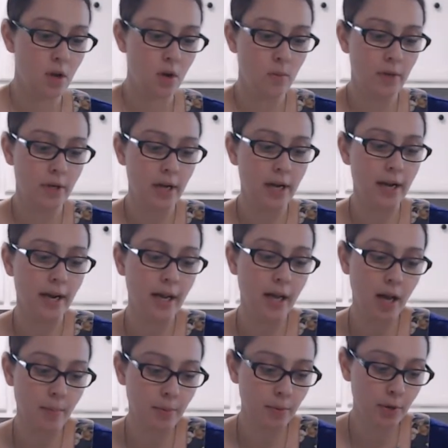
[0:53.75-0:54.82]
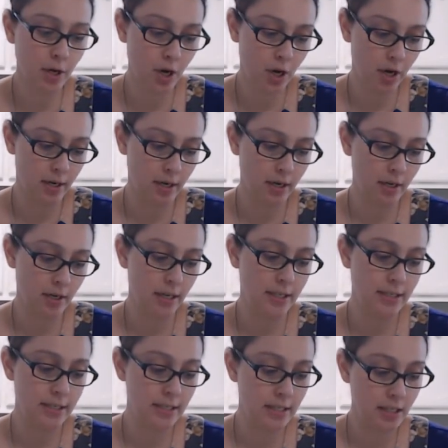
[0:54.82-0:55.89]
We got a cup of ricotta,
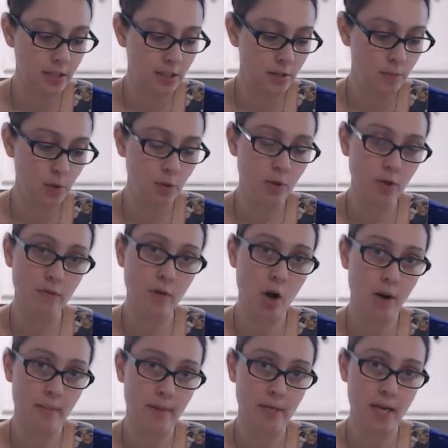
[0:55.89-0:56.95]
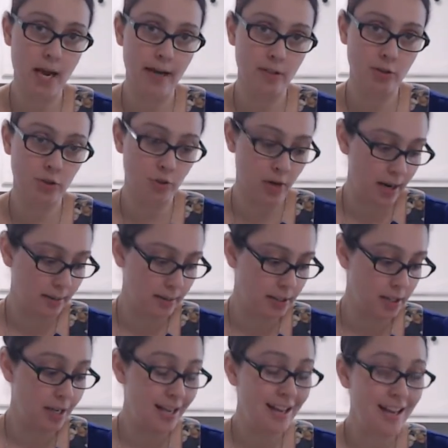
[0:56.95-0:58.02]
a teaspoon of almond extract,